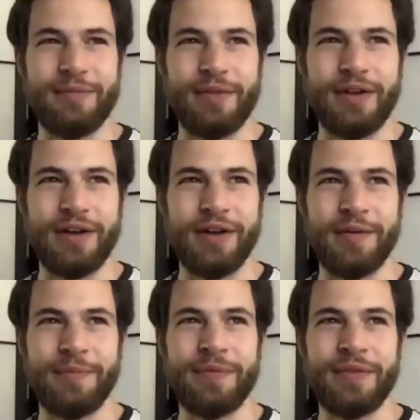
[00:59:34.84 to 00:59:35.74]

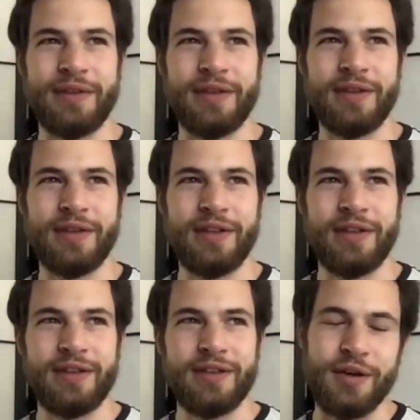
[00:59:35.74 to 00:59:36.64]

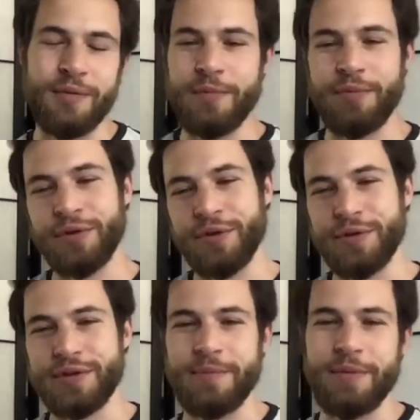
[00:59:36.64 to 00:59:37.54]
Some people do,
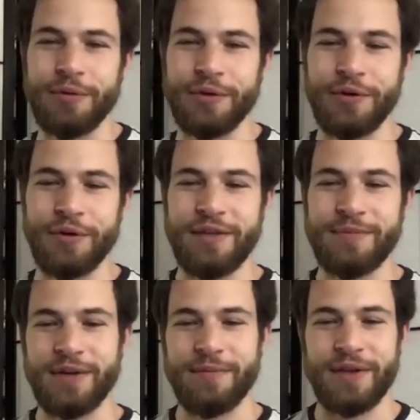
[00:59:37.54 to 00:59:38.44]
some people don't keep
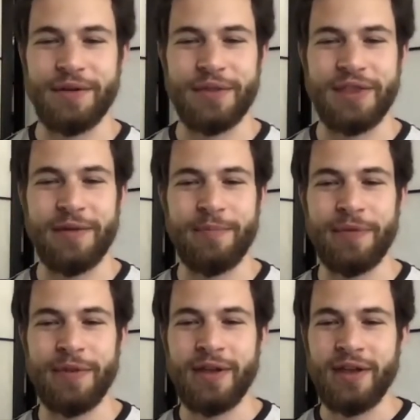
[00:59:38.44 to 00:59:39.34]
something with them.
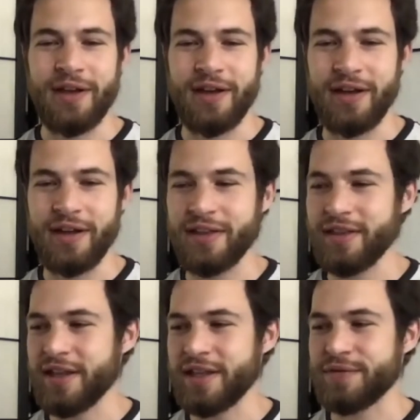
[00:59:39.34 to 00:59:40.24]

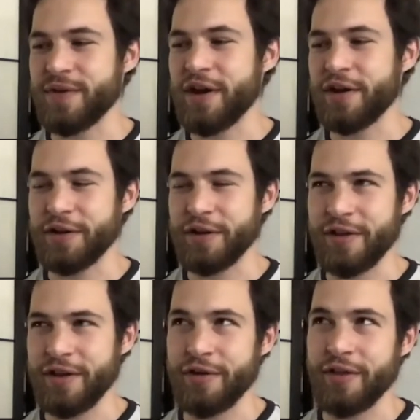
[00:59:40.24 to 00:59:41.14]
It's very clear
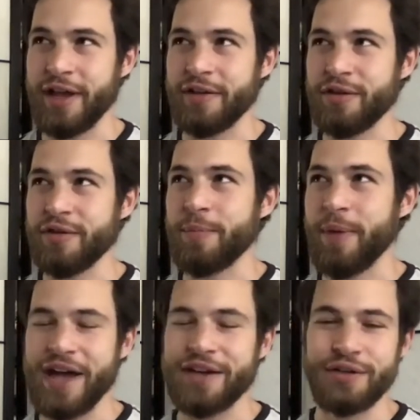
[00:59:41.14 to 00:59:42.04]
that you have a
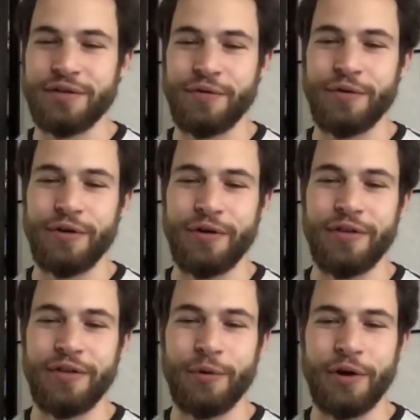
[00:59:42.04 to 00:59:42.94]
passion for
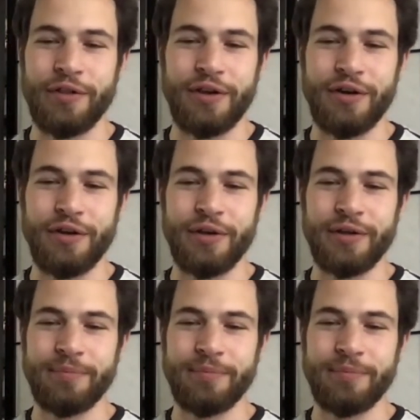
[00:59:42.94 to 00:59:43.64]
the work that you're doing.